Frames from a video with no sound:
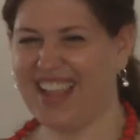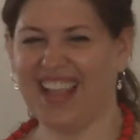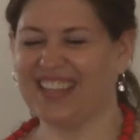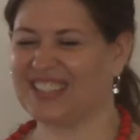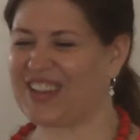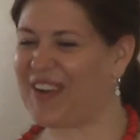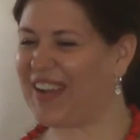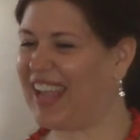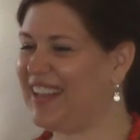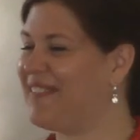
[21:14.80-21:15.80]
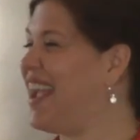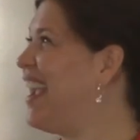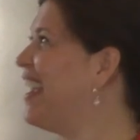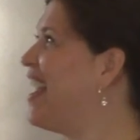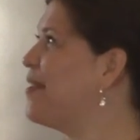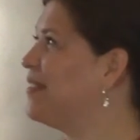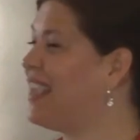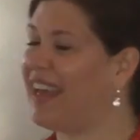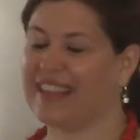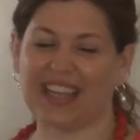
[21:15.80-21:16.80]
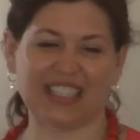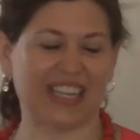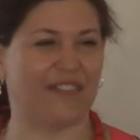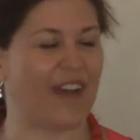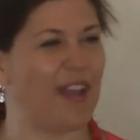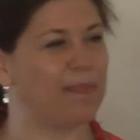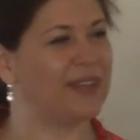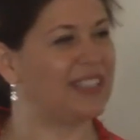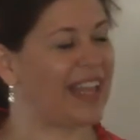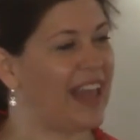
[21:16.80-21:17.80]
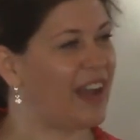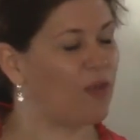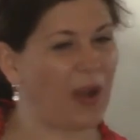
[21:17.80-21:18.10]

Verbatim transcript: So anyway, um, yeah, less than 5% of what